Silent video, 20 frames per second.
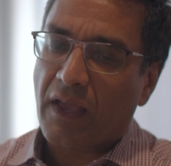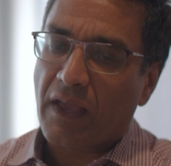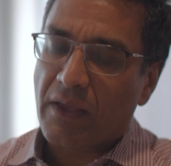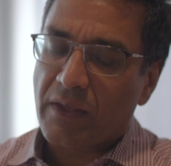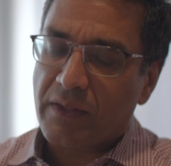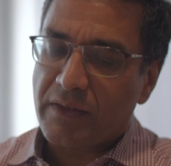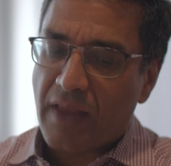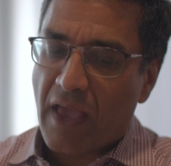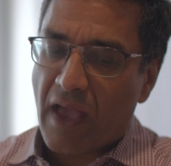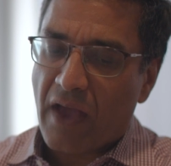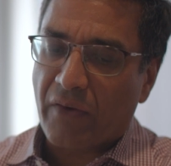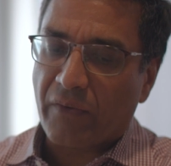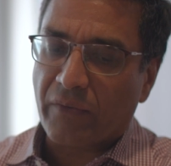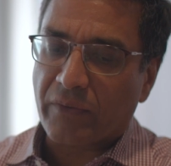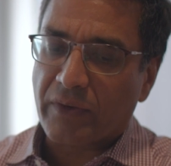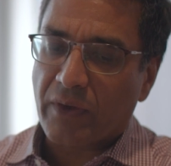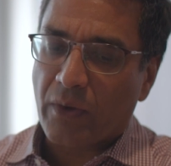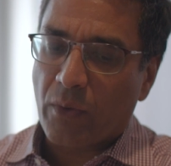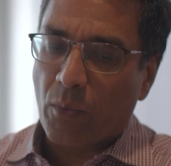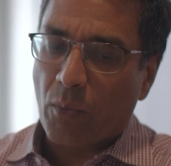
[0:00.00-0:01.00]
Now,
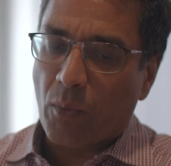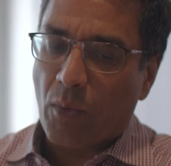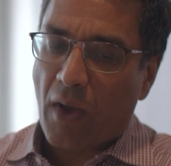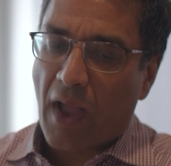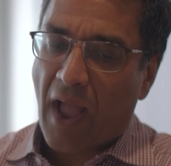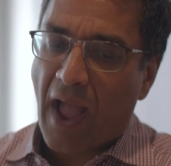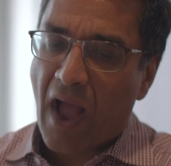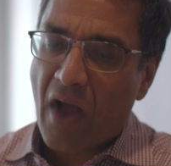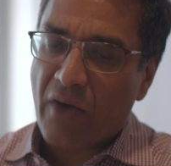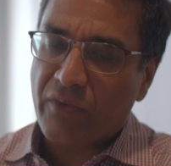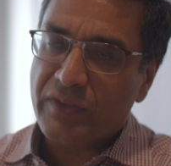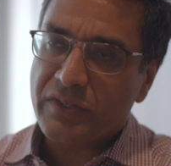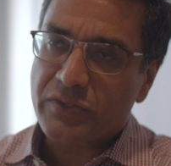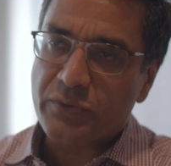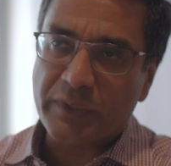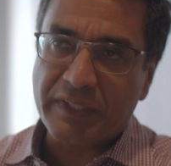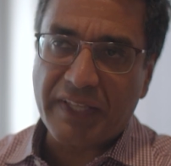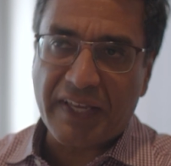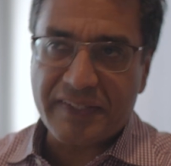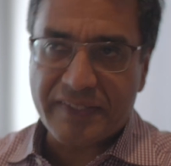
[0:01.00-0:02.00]
how
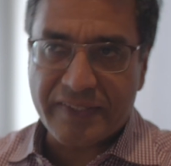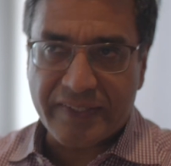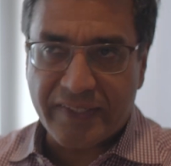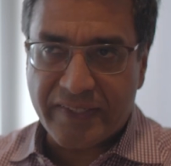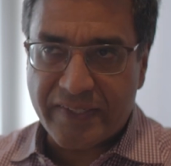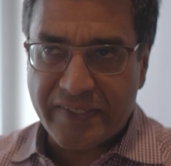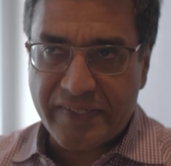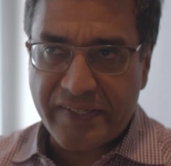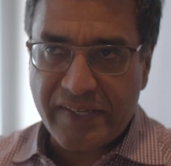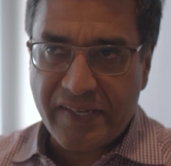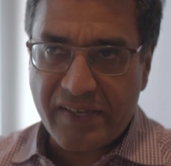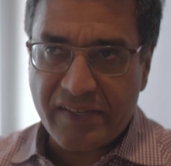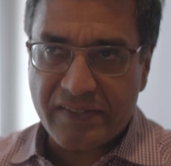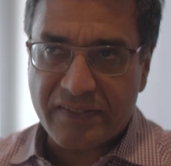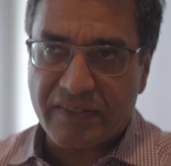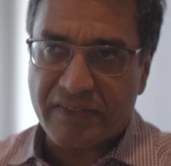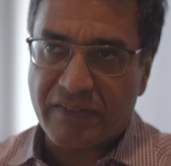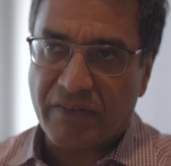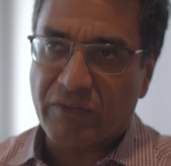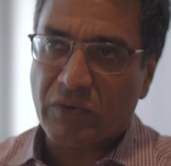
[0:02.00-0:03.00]
this relates to
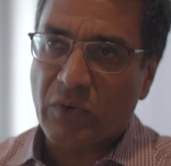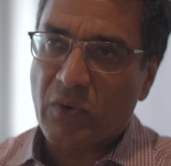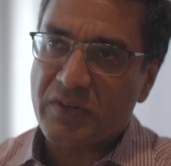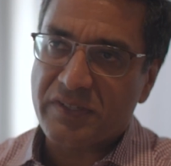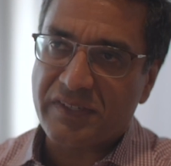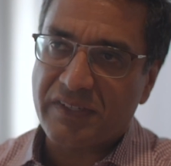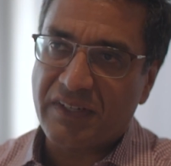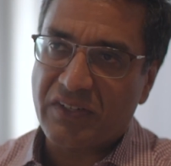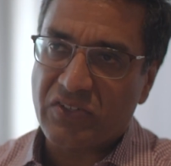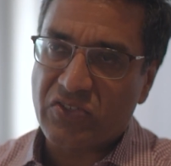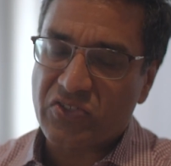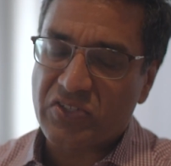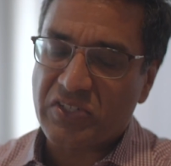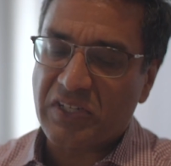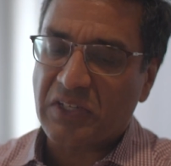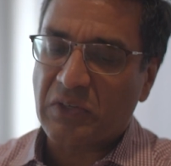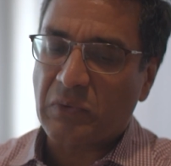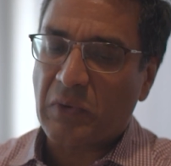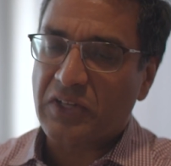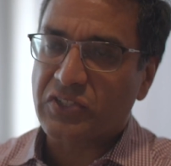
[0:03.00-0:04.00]
disease is, of course, an
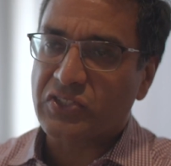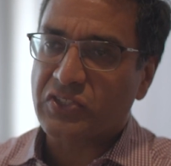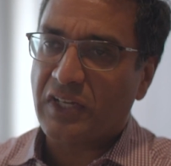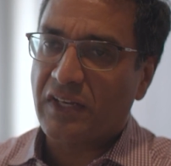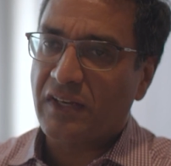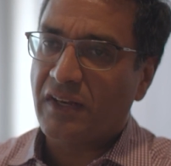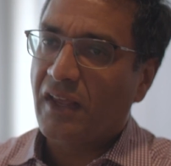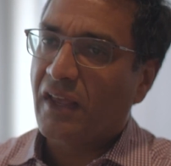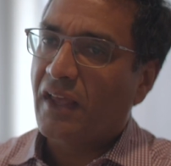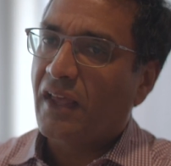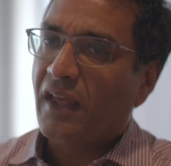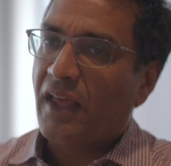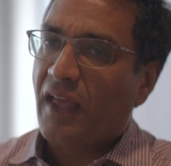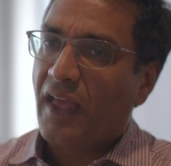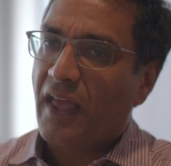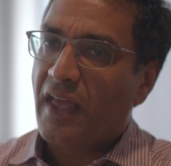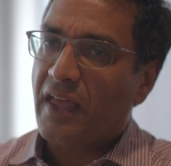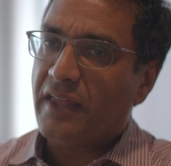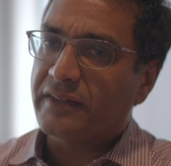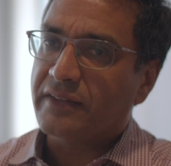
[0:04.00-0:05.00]
interesting question.
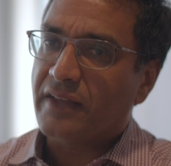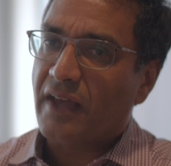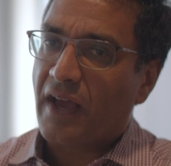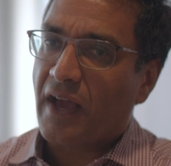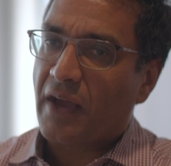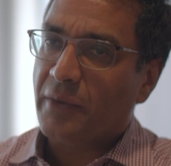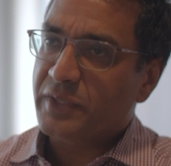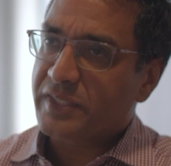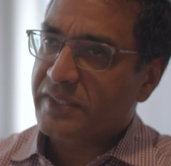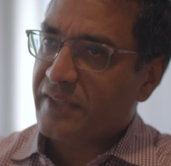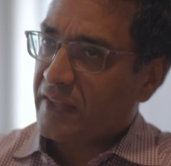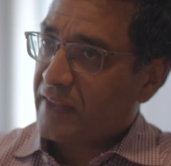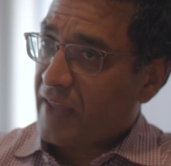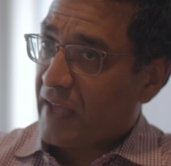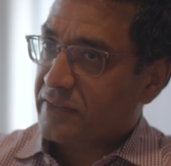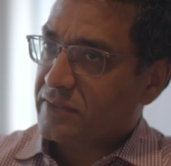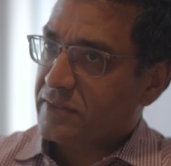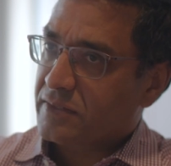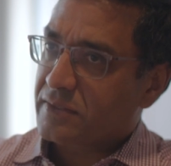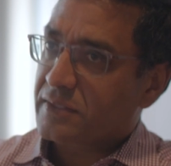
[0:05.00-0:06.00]
And I would say
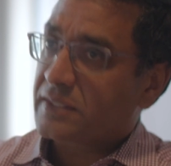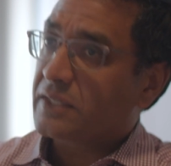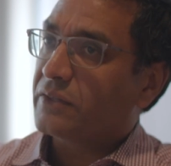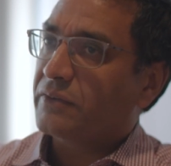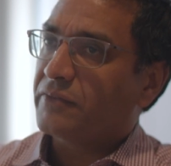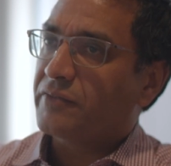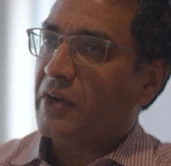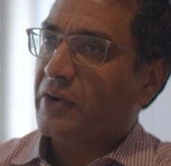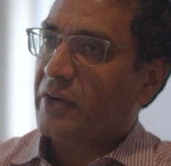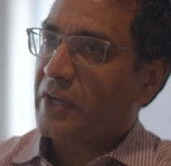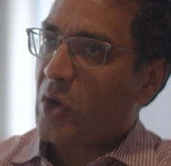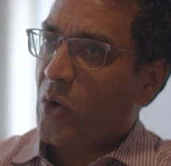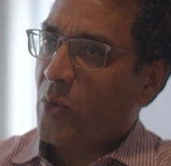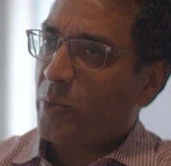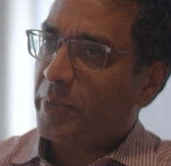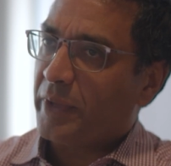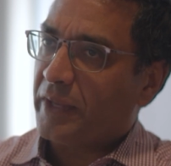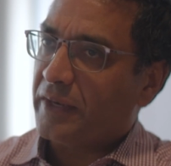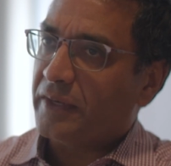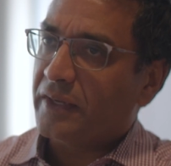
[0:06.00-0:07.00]
that's still very
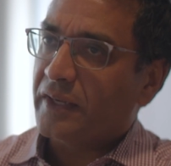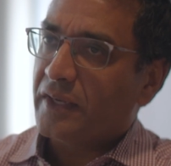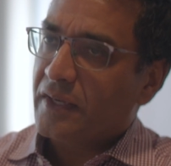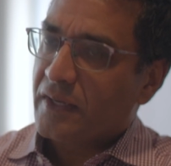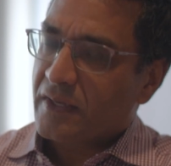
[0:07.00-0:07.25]
open.